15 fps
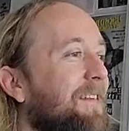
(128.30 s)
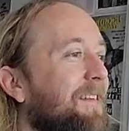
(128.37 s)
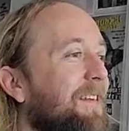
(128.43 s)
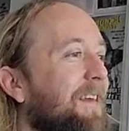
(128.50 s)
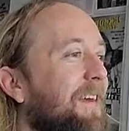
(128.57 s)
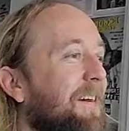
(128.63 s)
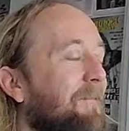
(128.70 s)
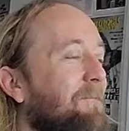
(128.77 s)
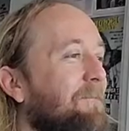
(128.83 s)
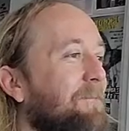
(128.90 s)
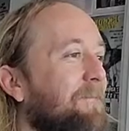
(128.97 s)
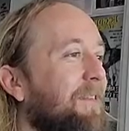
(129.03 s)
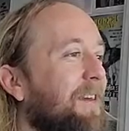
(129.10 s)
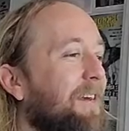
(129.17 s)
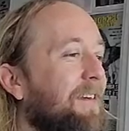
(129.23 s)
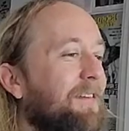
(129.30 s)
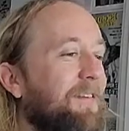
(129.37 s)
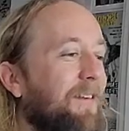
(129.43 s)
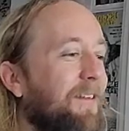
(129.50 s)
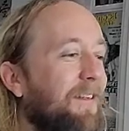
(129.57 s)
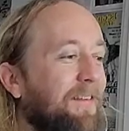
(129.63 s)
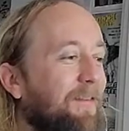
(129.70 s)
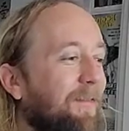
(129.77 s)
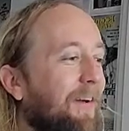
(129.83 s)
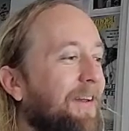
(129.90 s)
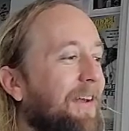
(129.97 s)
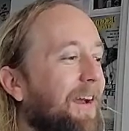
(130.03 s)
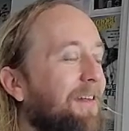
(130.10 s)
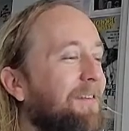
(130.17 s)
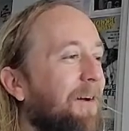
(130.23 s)
yeah. So it's
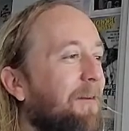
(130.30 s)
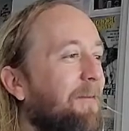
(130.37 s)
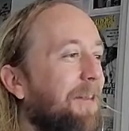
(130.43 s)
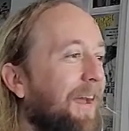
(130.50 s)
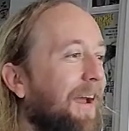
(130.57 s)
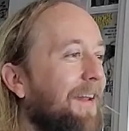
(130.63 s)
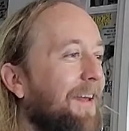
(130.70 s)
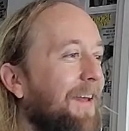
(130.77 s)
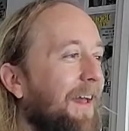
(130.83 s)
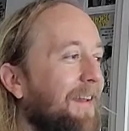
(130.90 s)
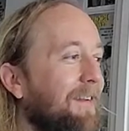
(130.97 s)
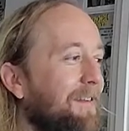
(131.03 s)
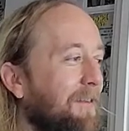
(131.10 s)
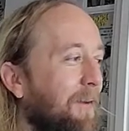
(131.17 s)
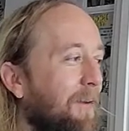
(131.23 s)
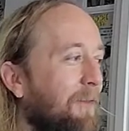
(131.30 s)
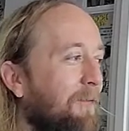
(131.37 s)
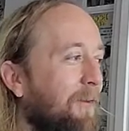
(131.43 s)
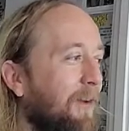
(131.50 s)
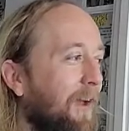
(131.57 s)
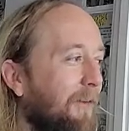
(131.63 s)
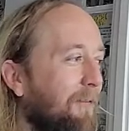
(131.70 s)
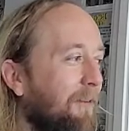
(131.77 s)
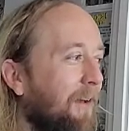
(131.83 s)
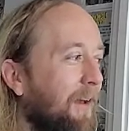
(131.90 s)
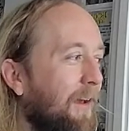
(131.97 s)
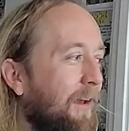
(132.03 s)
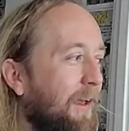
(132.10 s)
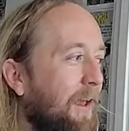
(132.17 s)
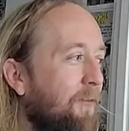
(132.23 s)
funny how it's all related, and so if you get
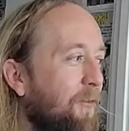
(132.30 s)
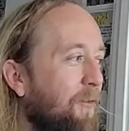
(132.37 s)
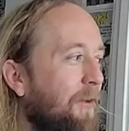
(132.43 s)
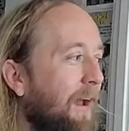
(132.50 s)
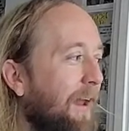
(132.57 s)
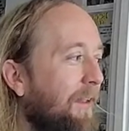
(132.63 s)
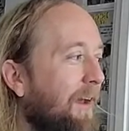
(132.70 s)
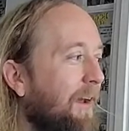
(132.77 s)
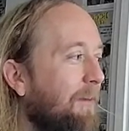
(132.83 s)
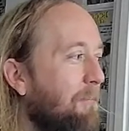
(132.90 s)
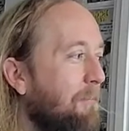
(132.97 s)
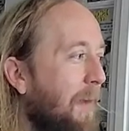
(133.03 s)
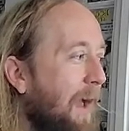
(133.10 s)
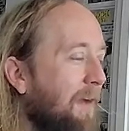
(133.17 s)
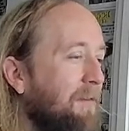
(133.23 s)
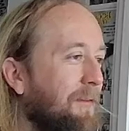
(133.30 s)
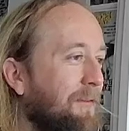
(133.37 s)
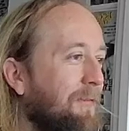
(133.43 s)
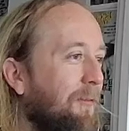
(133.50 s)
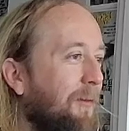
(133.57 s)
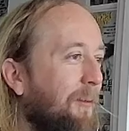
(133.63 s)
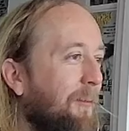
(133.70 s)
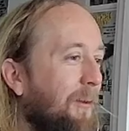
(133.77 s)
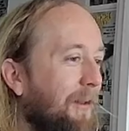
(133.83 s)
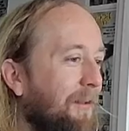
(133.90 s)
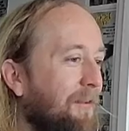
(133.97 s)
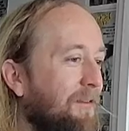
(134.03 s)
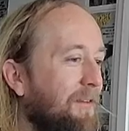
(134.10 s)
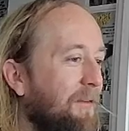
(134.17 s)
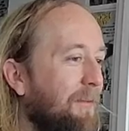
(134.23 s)
like masterful on one
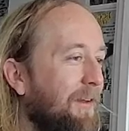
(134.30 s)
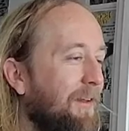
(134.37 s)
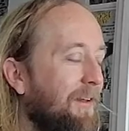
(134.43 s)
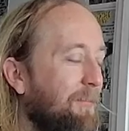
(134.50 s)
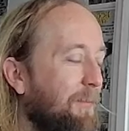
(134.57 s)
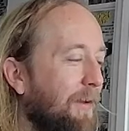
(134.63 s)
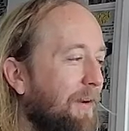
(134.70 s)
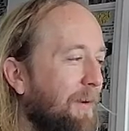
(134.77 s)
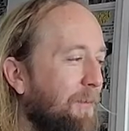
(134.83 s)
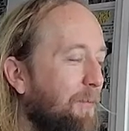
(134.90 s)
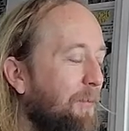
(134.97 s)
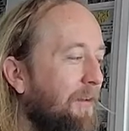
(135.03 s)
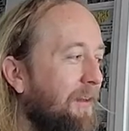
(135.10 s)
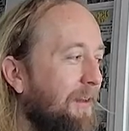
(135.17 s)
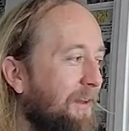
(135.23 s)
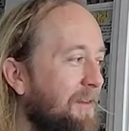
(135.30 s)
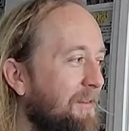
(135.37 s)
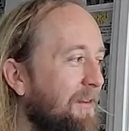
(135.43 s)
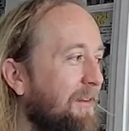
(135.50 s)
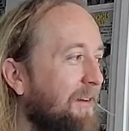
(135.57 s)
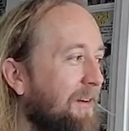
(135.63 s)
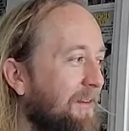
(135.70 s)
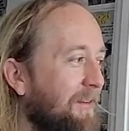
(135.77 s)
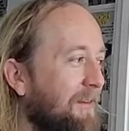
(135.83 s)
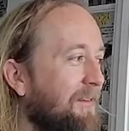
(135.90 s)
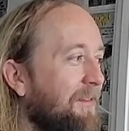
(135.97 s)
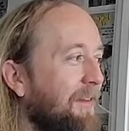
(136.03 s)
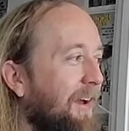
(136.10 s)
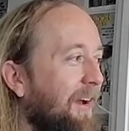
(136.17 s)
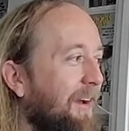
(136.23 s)
instrument, it becomes pretty easy to
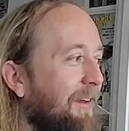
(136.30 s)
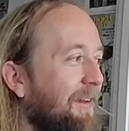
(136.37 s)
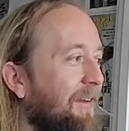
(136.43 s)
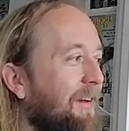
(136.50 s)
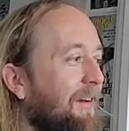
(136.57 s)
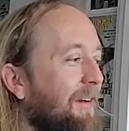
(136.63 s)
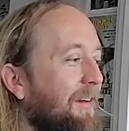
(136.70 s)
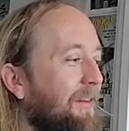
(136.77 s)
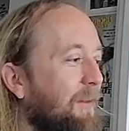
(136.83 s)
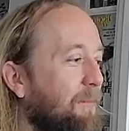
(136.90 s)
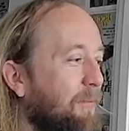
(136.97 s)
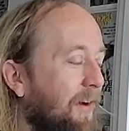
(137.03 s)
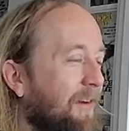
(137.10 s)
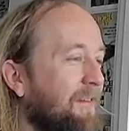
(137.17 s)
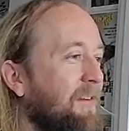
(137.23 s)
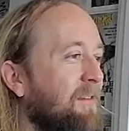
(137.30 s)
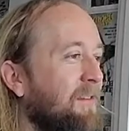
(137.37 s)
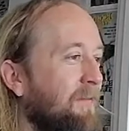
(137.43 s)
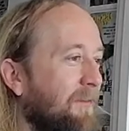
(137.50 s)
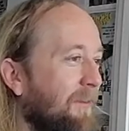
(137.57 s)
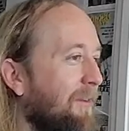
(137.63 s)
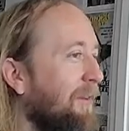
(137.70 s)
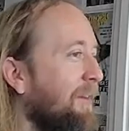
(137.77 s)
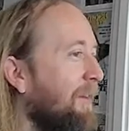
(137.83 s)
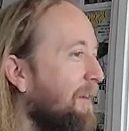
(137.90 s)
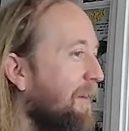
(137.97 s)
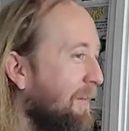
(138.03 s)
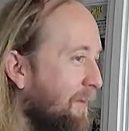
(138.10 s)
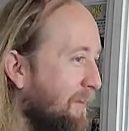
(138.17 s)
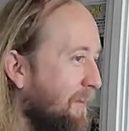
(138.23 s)
understand the process of learning
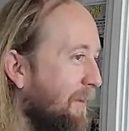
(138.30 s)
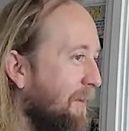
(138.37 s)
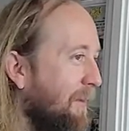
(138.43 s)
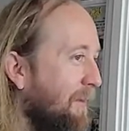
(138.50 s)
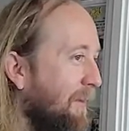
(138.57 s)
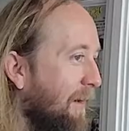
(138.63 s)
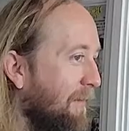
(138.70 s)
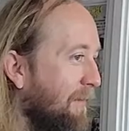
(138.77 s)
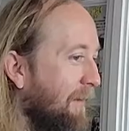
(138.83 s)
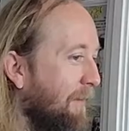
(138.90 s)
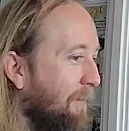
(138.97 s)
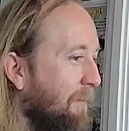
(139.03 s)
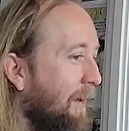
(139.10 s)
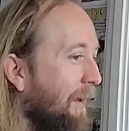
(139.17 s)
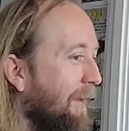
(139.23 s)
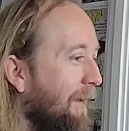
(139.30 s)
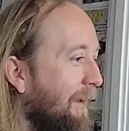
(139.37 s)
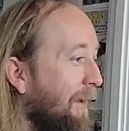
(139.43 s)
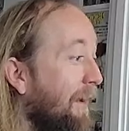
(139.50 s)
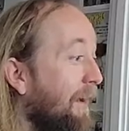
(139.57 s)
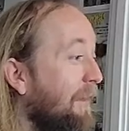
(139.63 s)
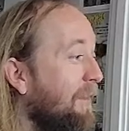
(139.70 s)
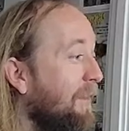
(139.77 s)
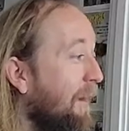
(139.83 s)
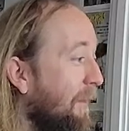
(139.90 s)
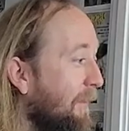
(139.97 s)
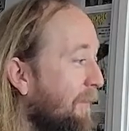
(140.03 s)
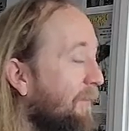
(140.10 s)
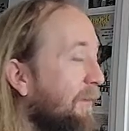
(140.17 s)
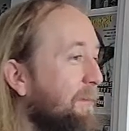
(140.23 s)
another one, I think. But the
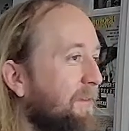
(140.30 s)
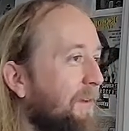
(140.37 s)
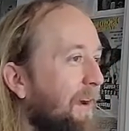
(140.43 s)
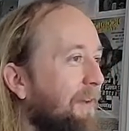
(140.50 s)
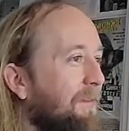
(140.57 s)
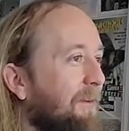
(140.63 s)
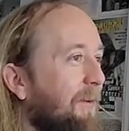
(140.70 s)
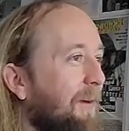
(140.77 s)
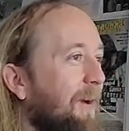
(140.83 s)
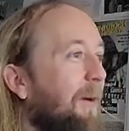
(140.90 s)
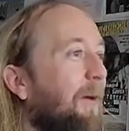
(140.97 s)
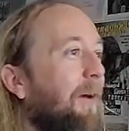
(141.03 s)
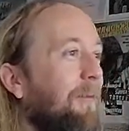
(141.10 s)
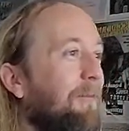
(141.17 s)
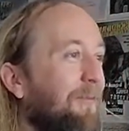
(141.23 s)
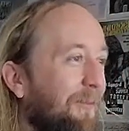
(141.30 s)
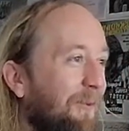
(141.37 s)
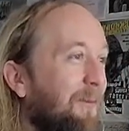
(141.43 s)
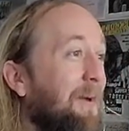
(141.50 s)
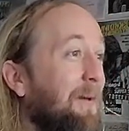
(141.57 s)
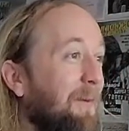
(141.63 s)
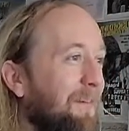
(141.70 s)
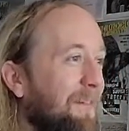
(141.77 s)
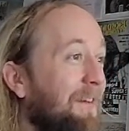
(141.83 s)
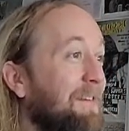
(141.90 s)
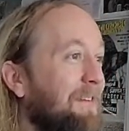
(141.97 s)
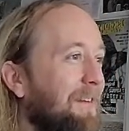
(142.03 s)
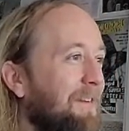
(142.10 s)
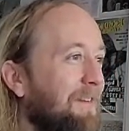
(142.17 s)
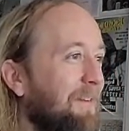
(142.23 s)
other flip side is going, oh, I'm fluent with
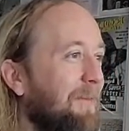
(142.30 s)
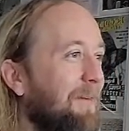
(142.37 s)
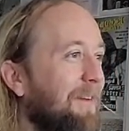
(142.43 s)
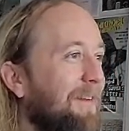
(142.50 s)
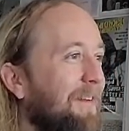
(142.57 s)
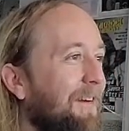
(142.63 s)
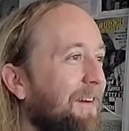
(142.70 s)
this instrument.